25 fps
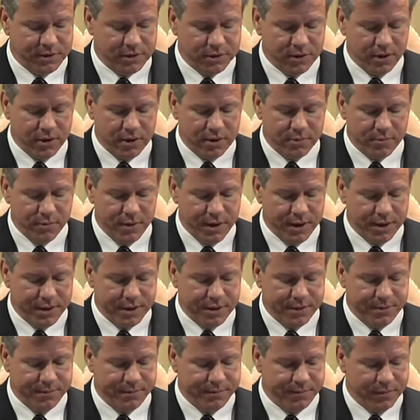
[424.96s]
we started with.
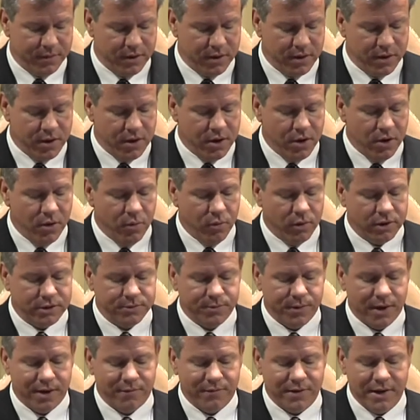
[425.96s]

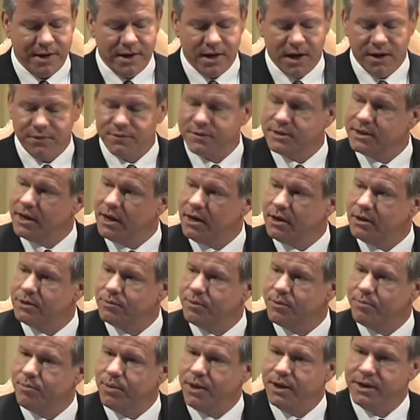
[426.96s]
Once we have enough
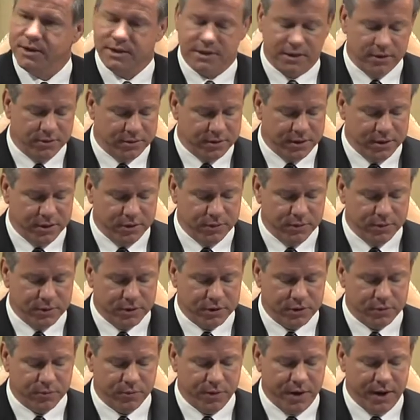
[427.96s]
cells, we place those into a
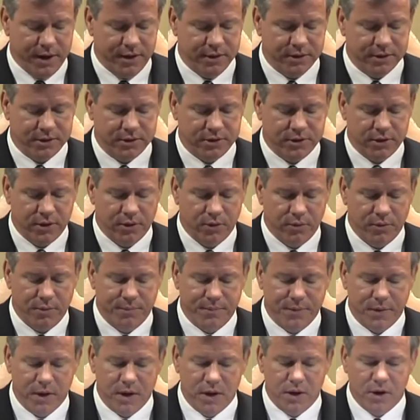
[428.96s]
syringe. So
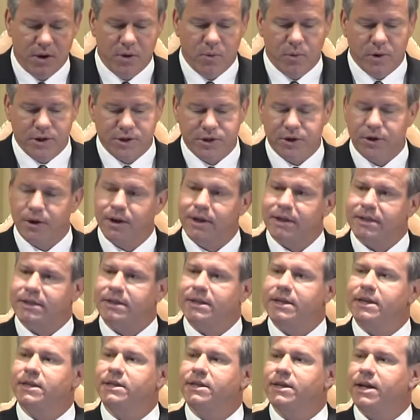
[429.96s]
what you're going to
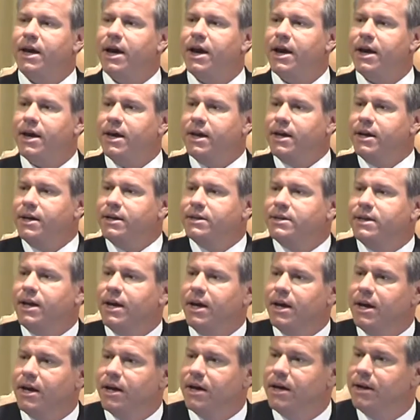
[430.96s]
see today is
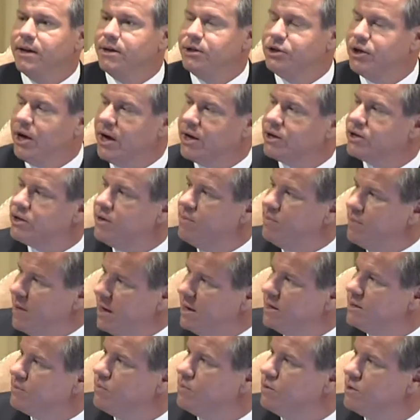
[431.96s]
an
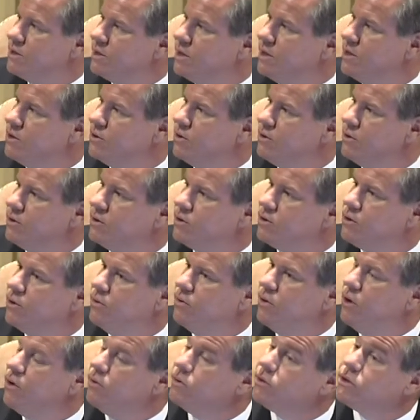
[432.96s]
injection-based procedure,
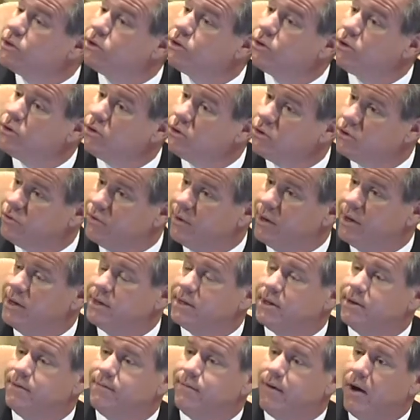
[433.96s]
so no surgery
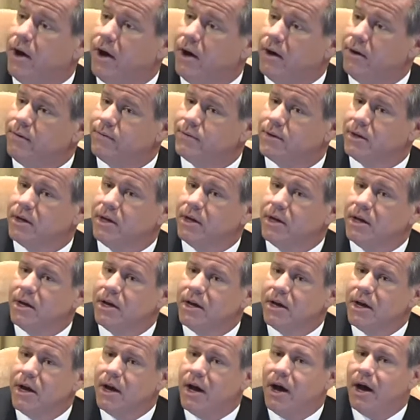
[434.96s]
is involved.
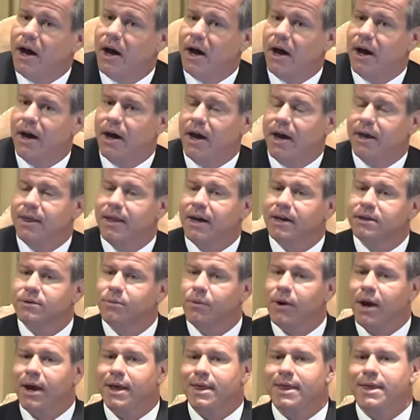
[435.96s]
Uh, and that's
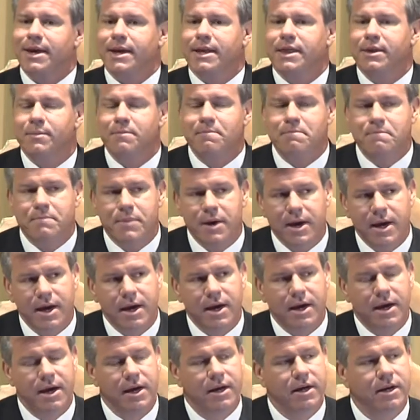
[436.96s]
what I think the
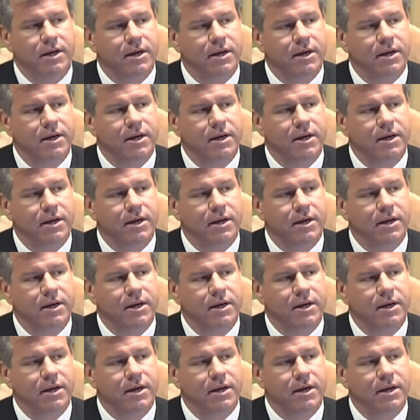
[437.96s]
big